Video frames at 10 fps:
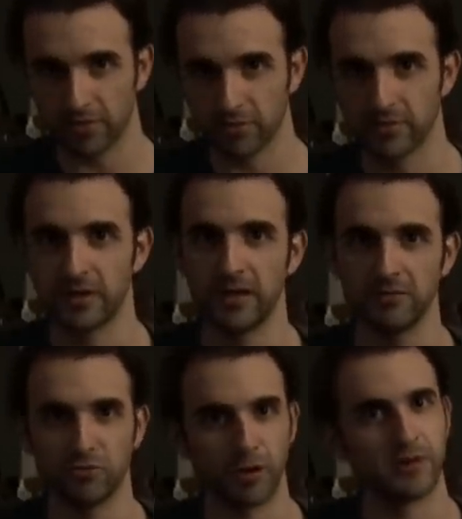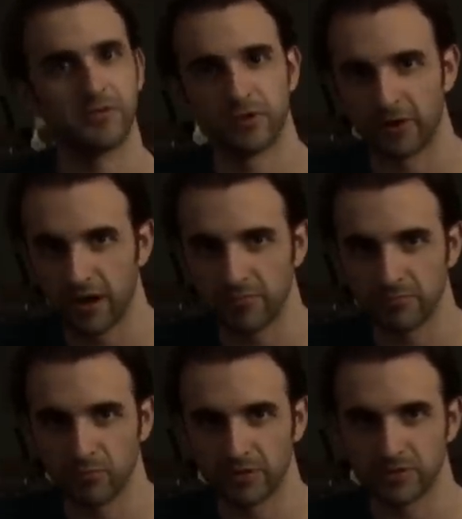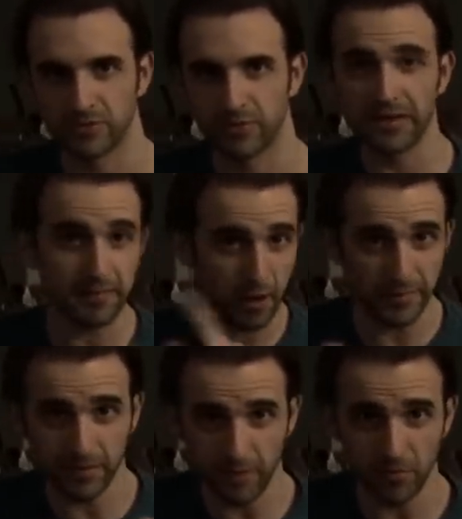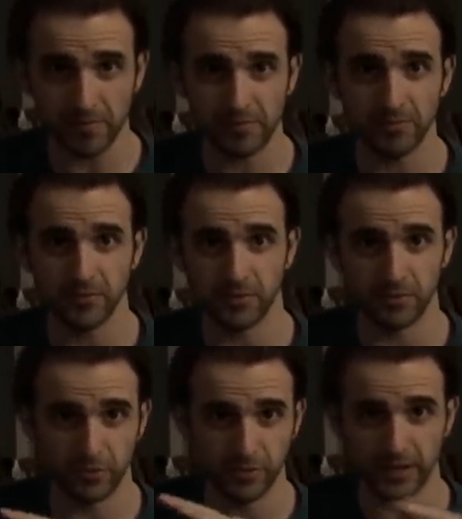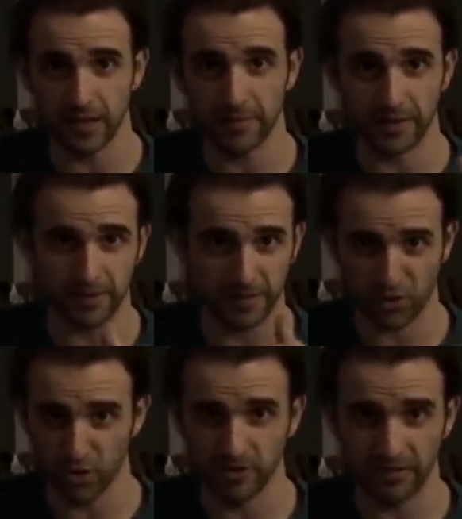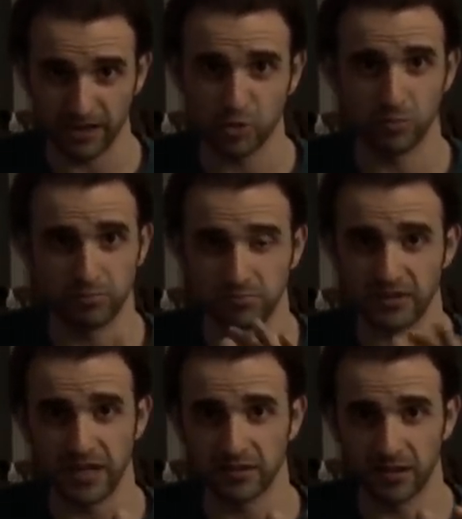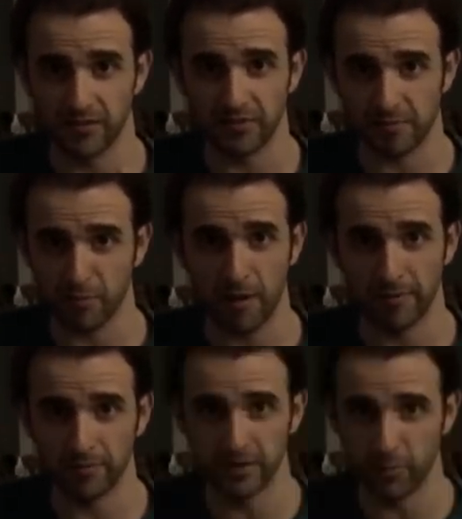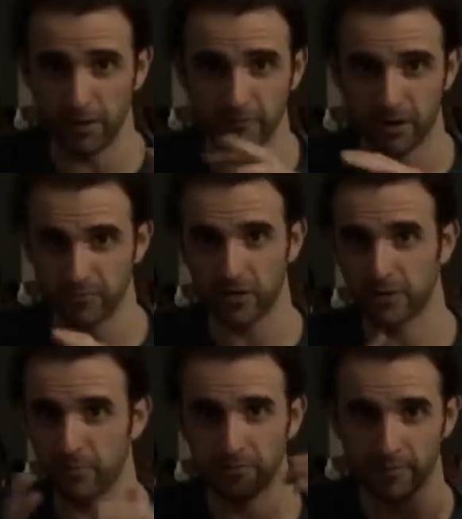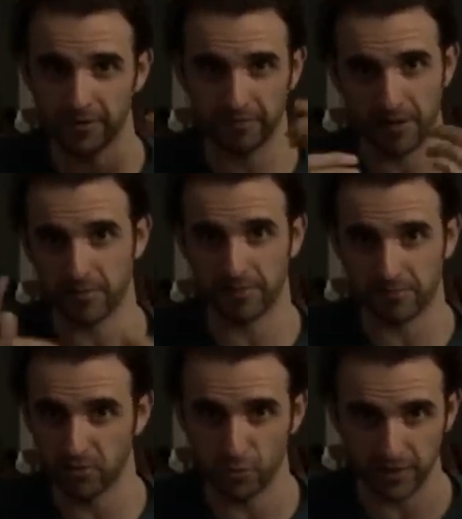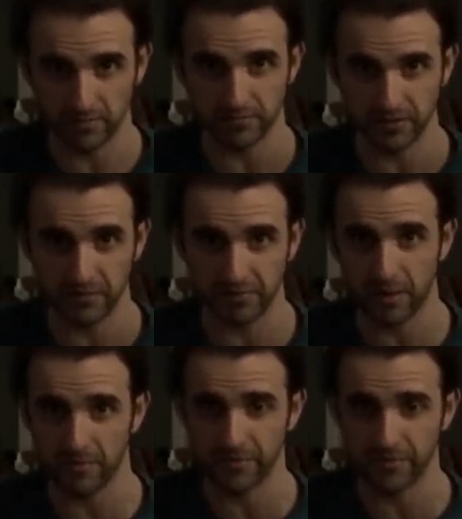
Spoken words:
third date, trying to figure out what to do there. That's probably the most you're going to get about like my current actual dating life, is probably whenever I'm trying to pull from examples and doing these type of